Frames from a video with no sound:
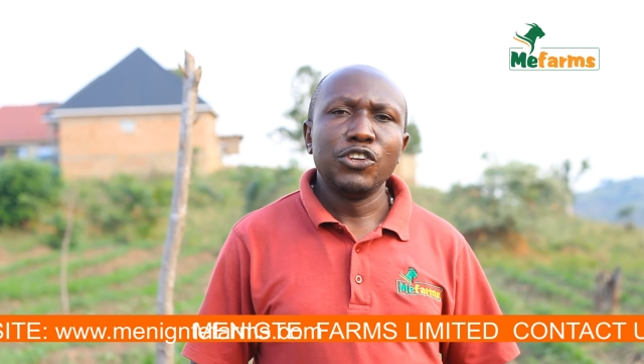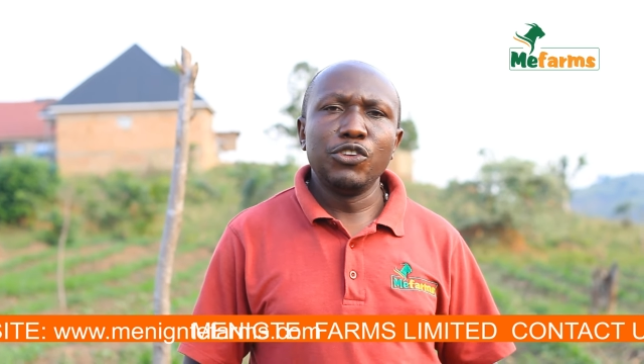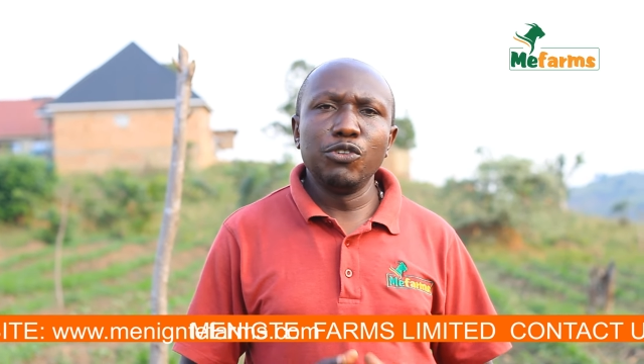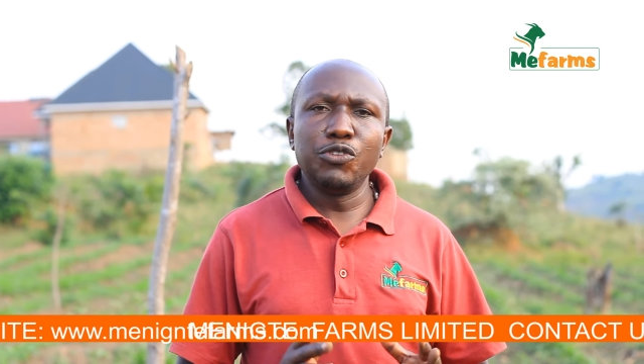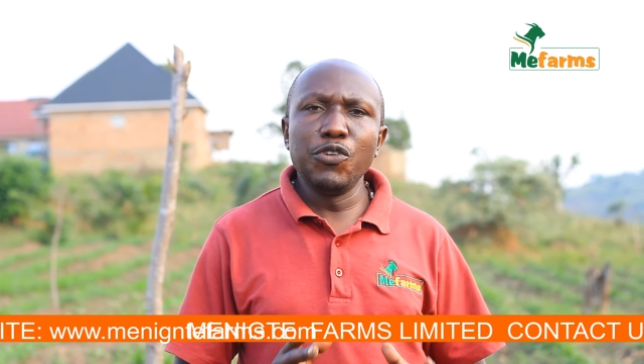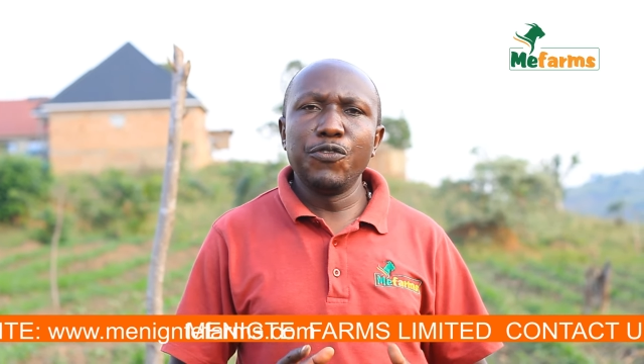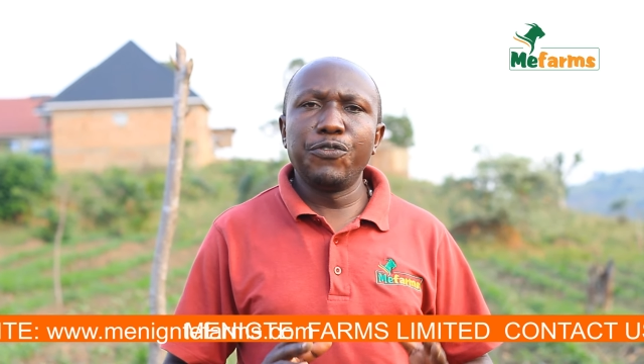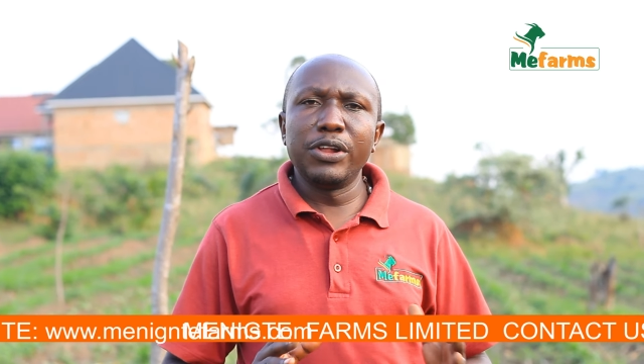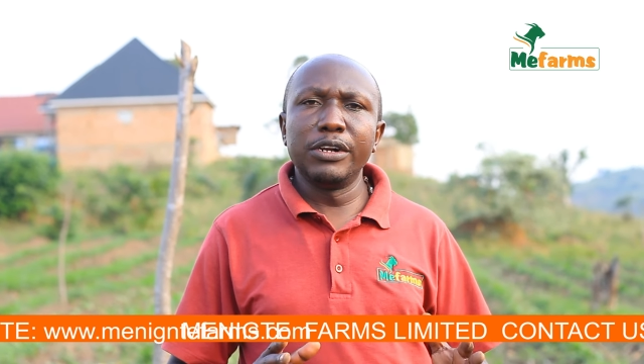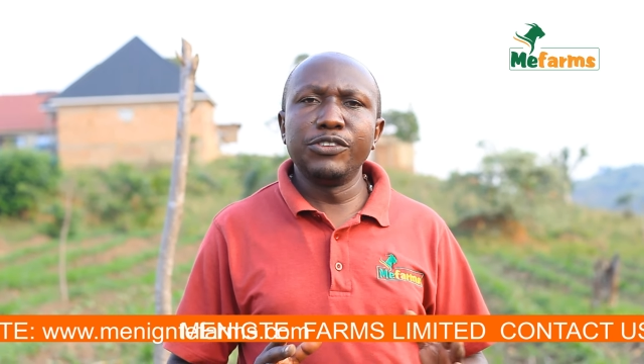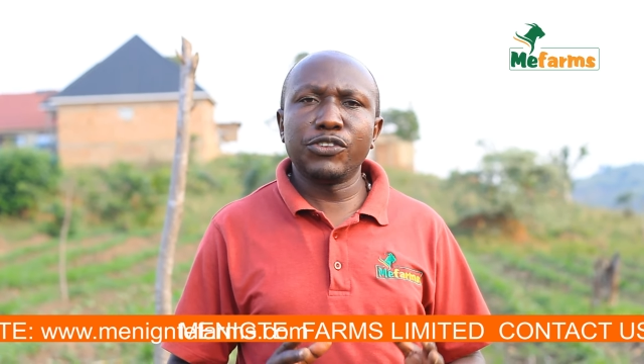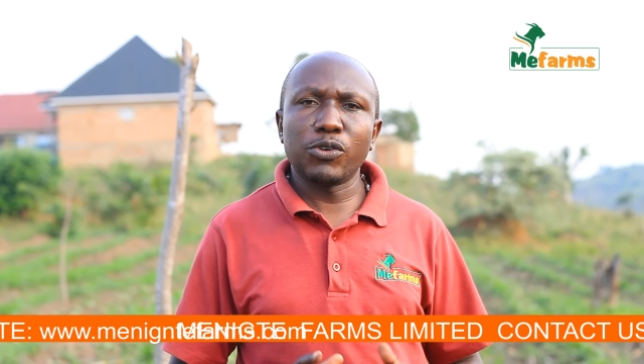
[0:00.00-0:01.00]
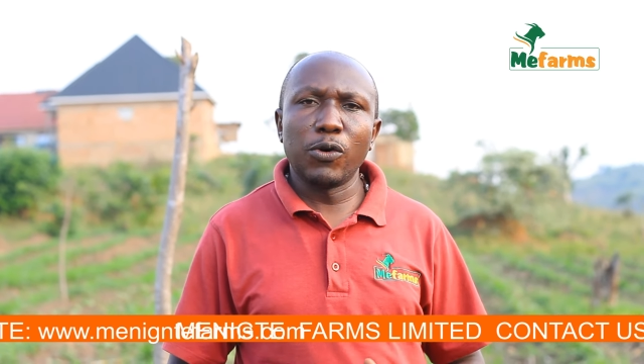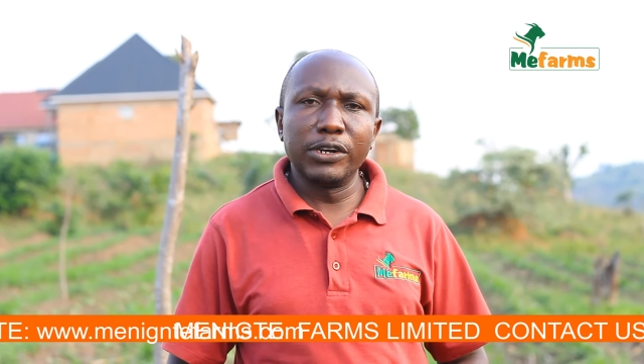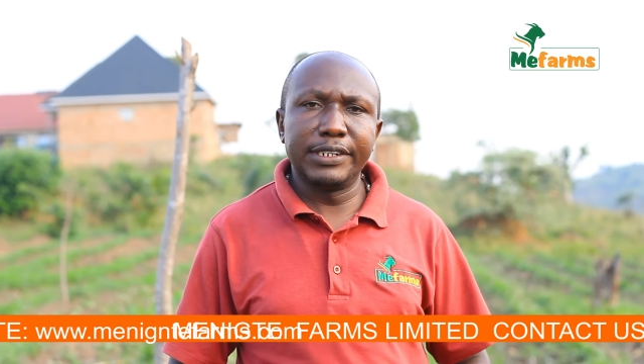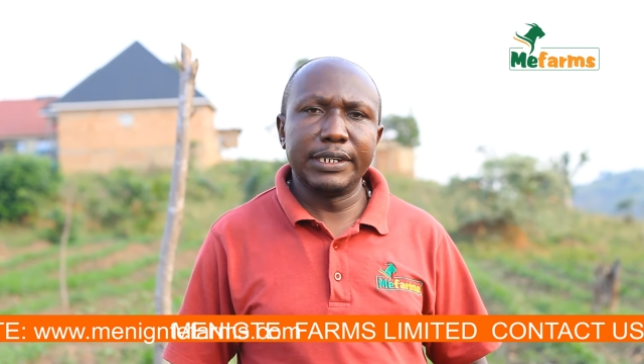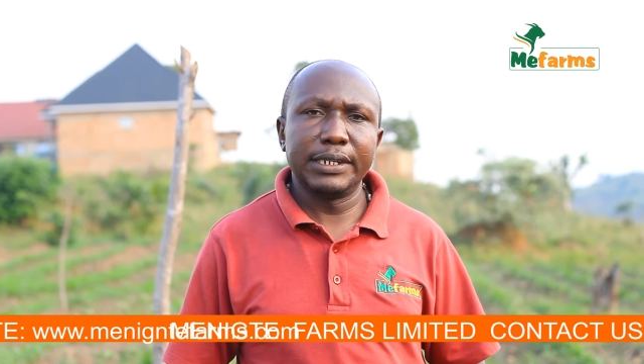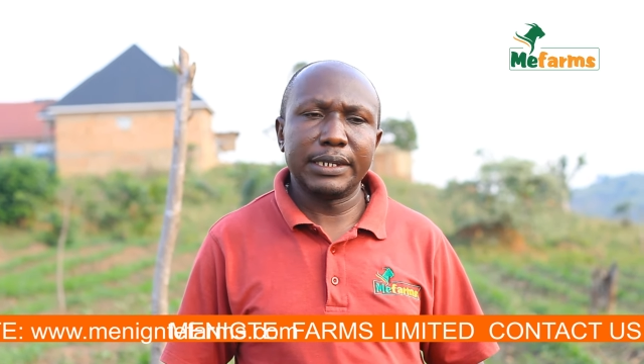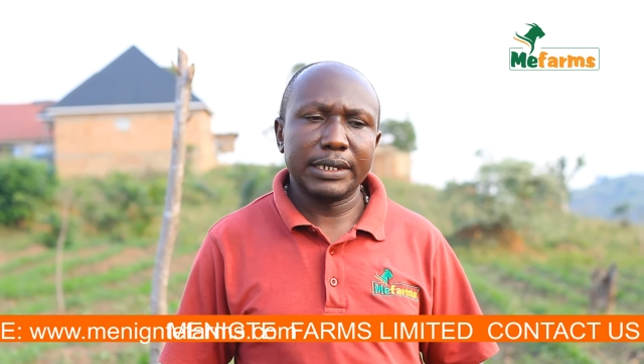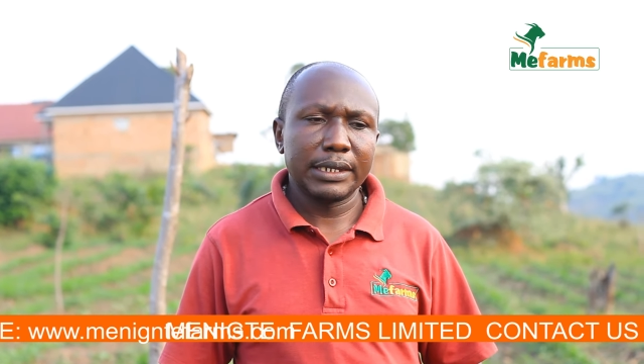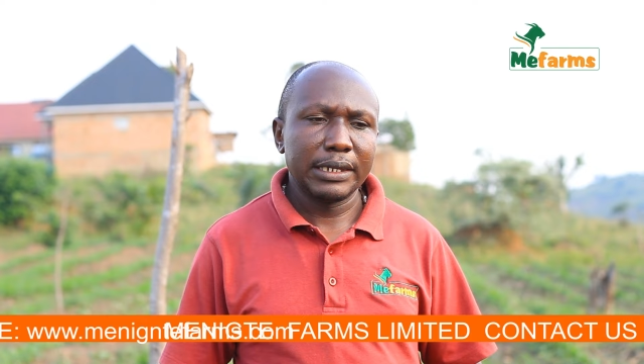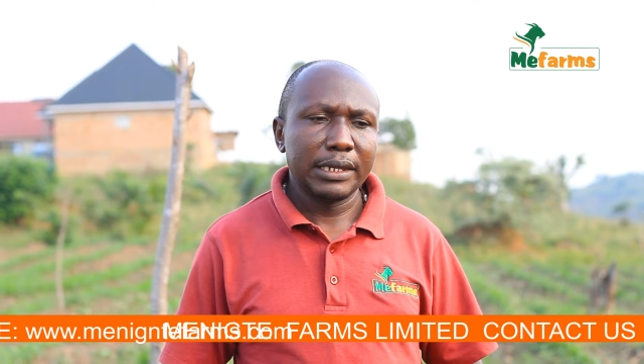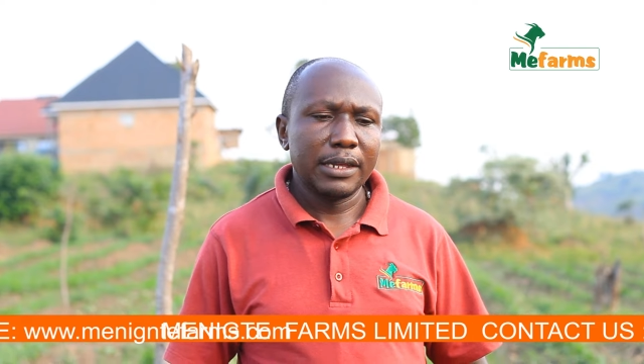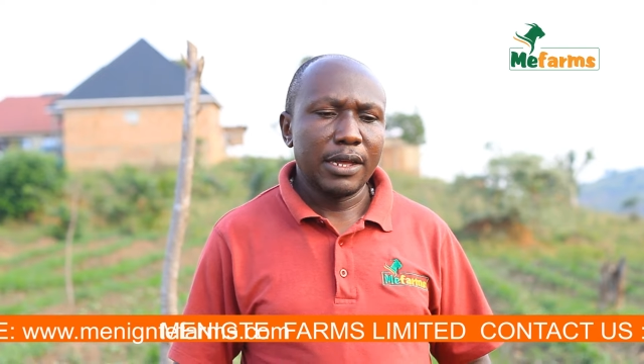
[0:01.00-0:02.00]
you do field scouting.
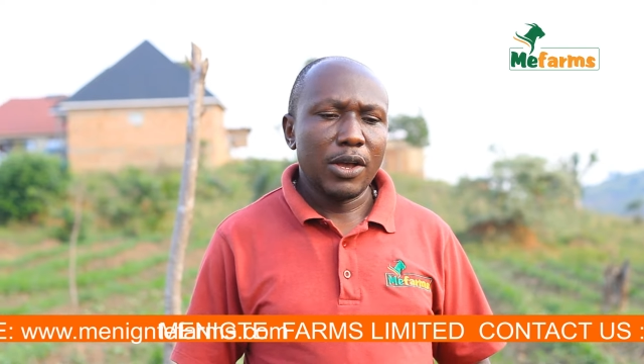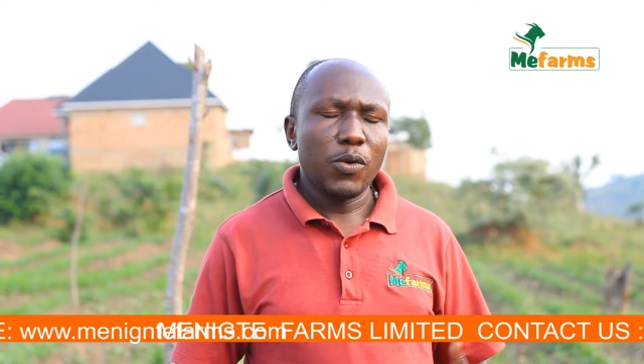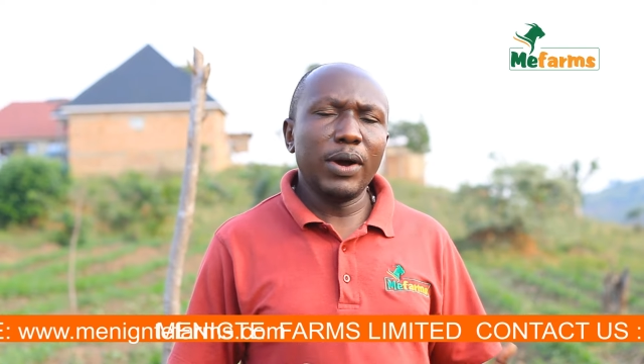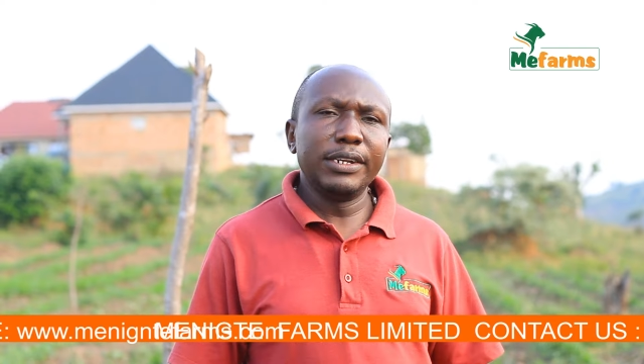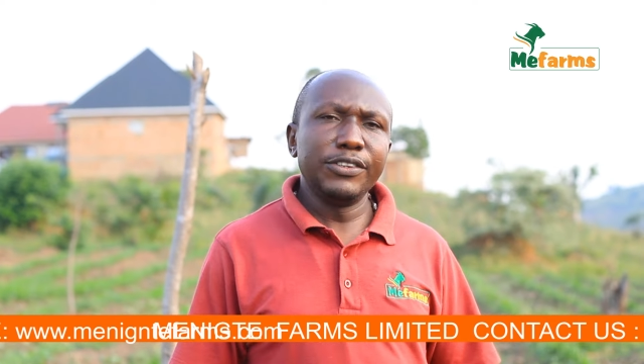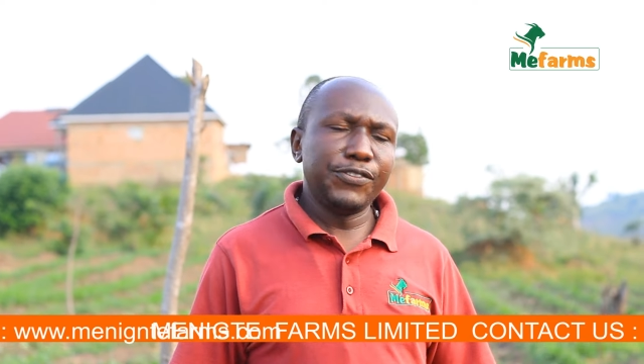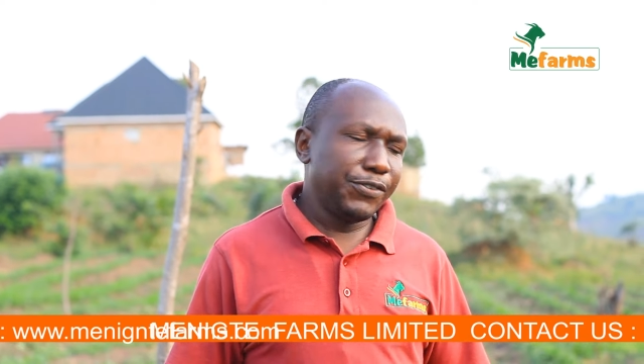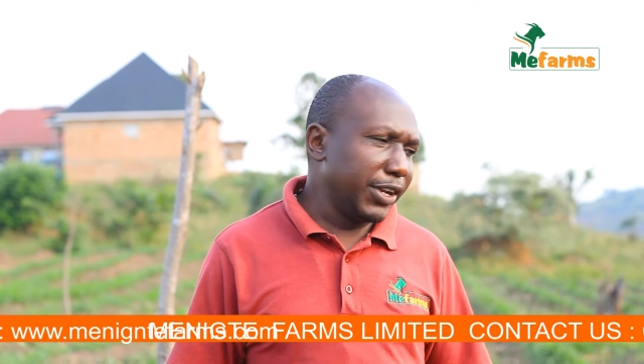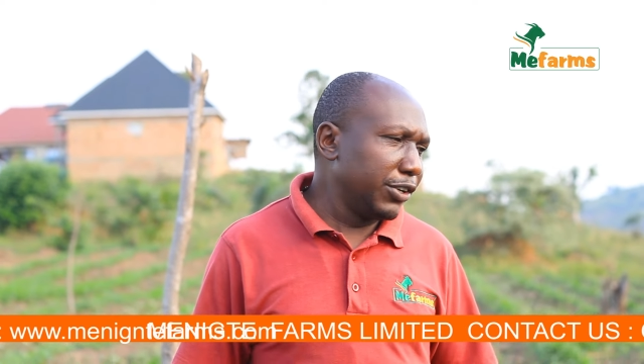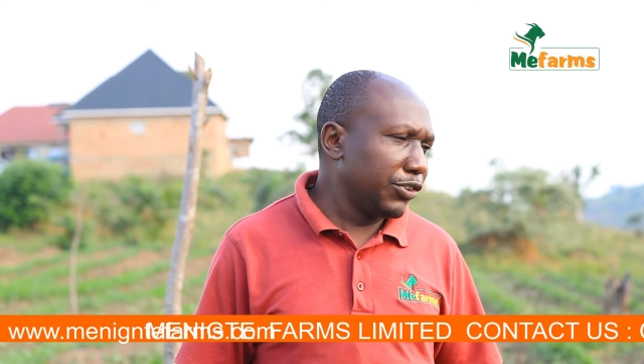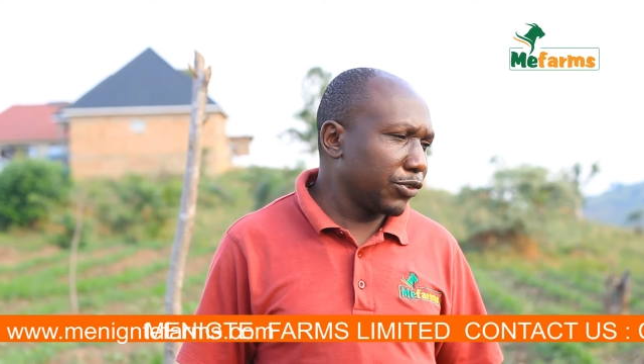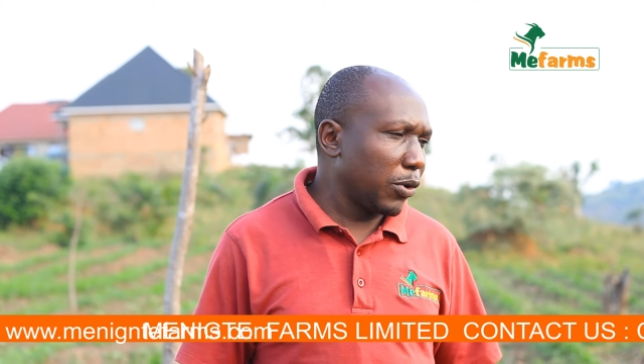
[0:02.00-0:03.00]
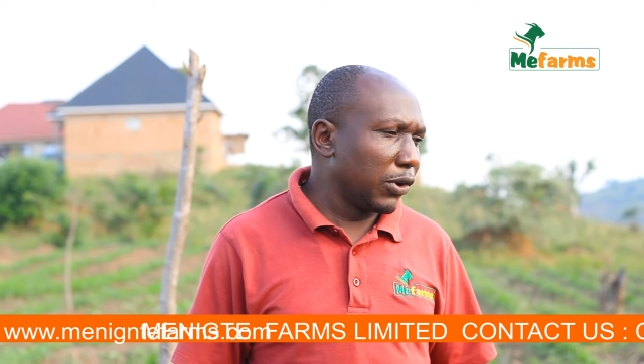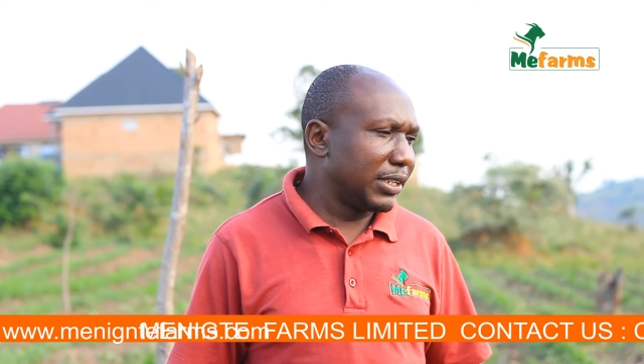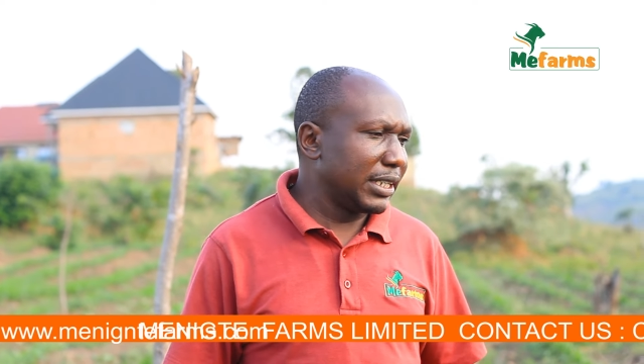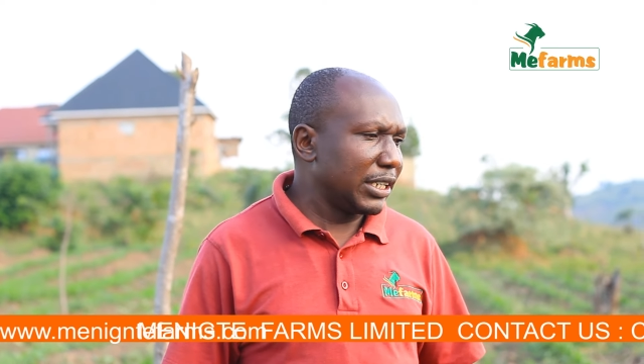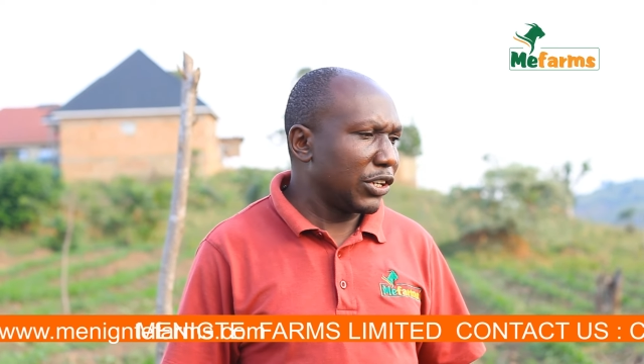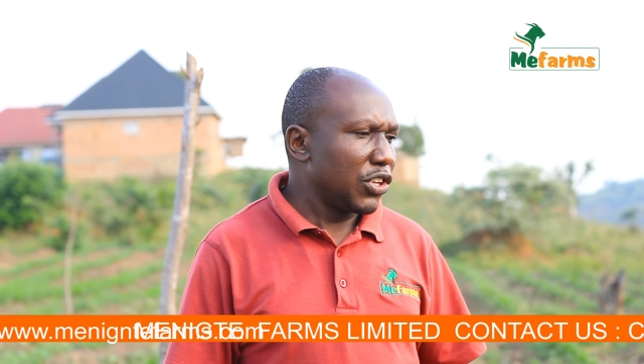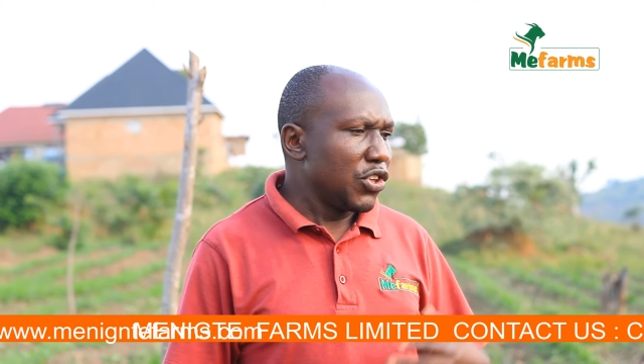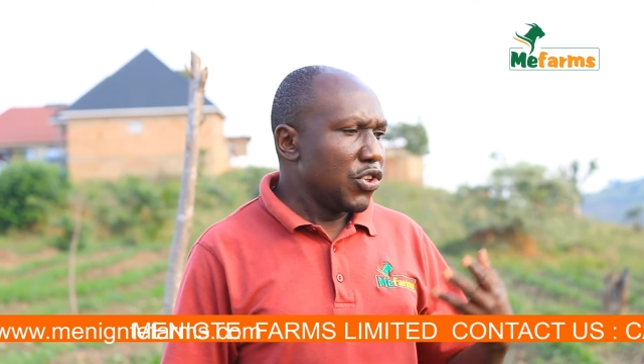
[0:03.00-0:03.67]
What is field scouting?